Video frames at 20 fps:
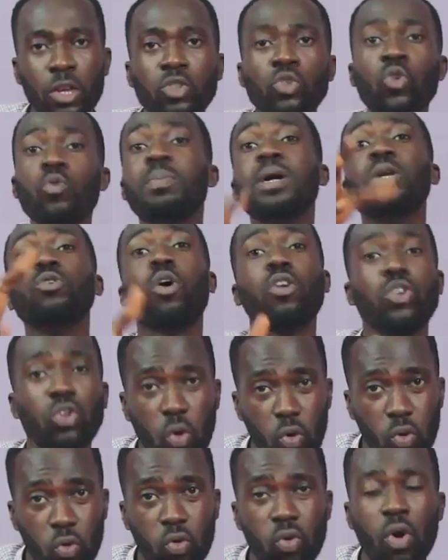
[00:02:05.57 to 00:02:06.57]
You may not
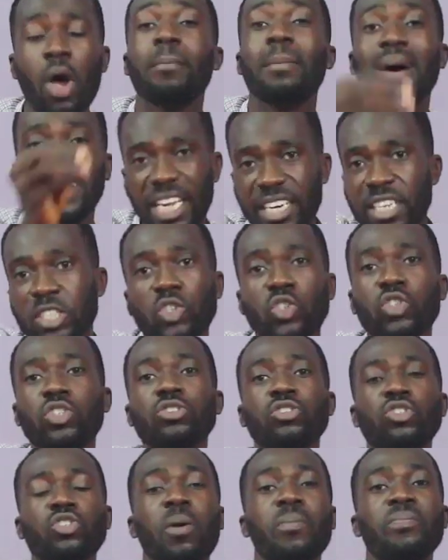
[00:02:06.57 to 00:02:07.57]
know, but there is
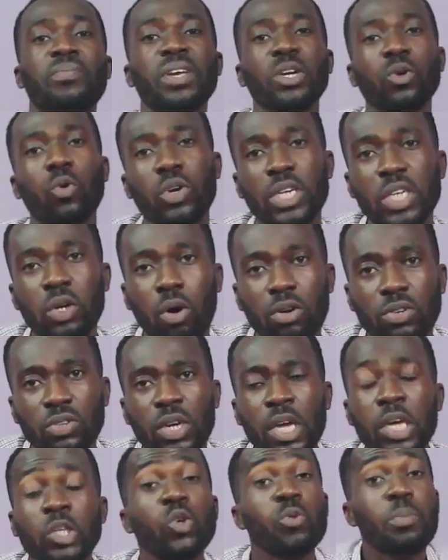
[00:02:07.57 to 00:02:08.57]
still something going on.
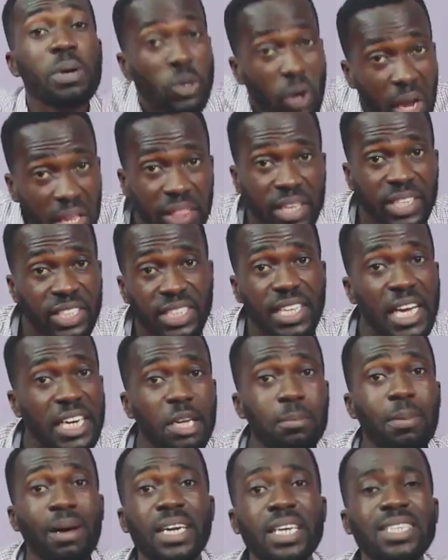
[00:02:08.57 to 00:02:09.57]
You may not
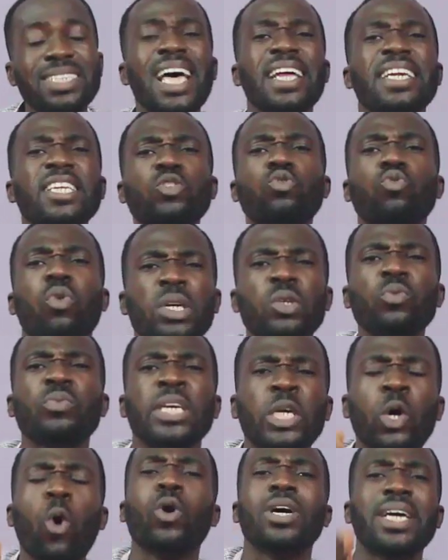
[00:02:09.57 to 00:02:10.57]
understand it, but that is what
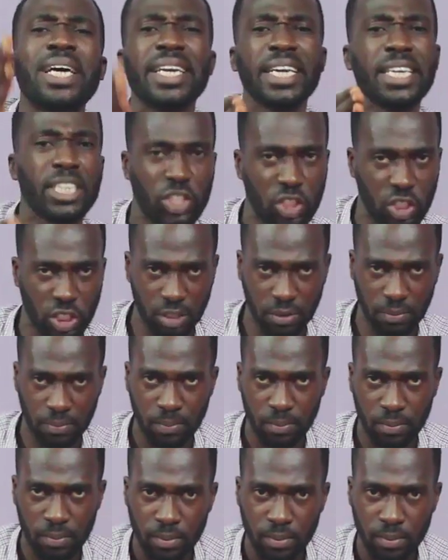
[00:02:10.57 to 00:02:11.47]
we call grace.